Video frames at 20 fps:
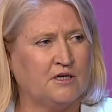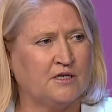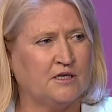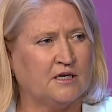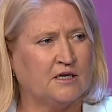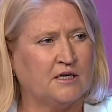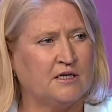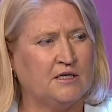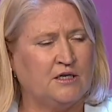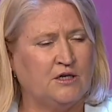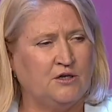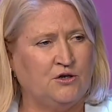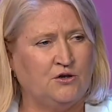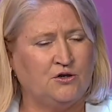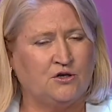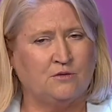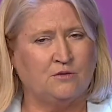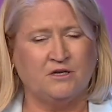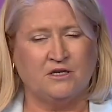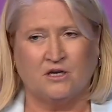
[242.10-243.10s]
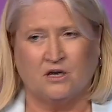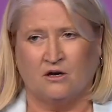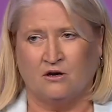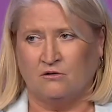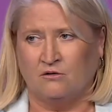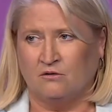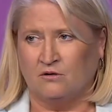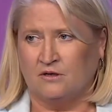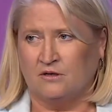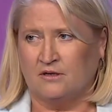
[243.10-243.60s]
that continue to be
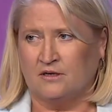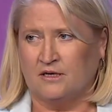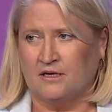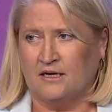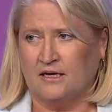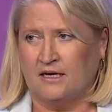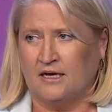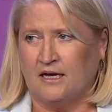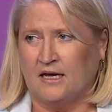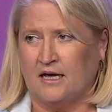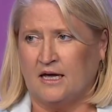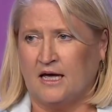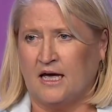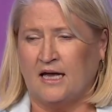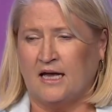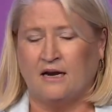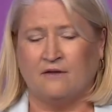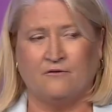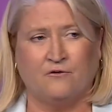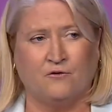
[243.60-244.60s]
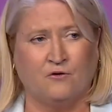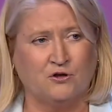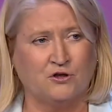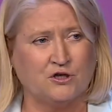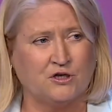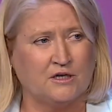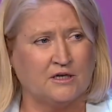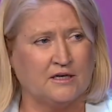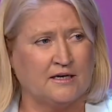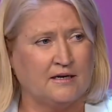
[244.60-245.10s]
told, and
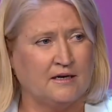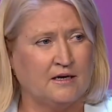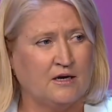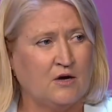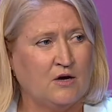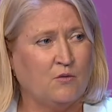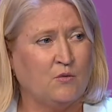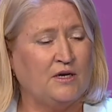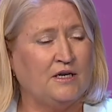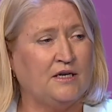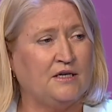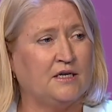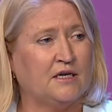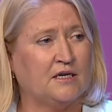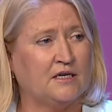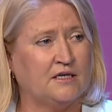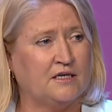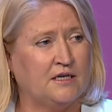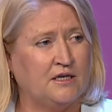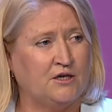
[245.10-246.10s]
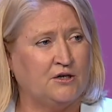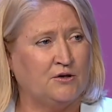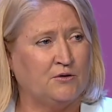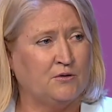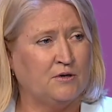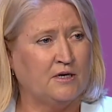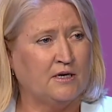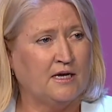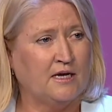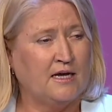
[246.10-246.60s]
unfortunately, we need to
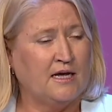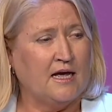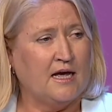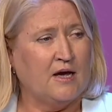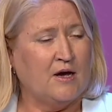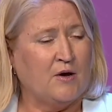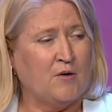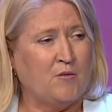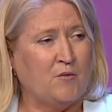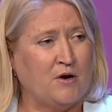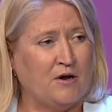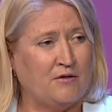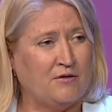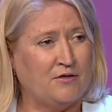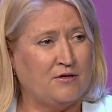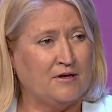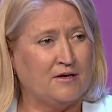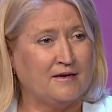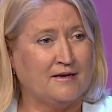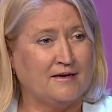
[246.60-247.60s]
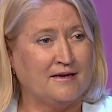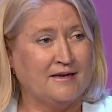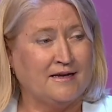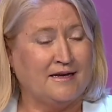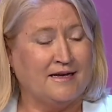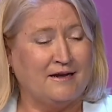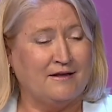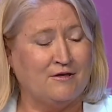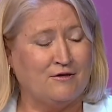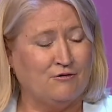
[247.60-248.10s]
continue with
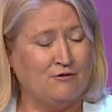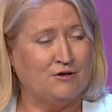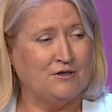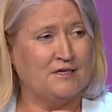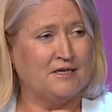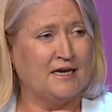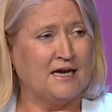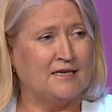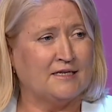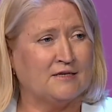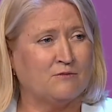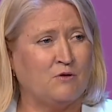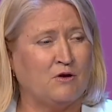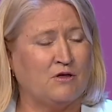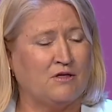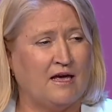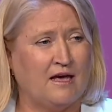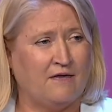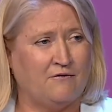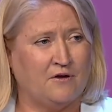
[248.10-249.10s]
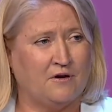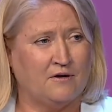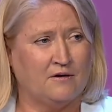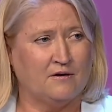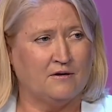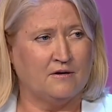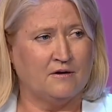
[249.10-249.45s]
enthusiasm, with effort,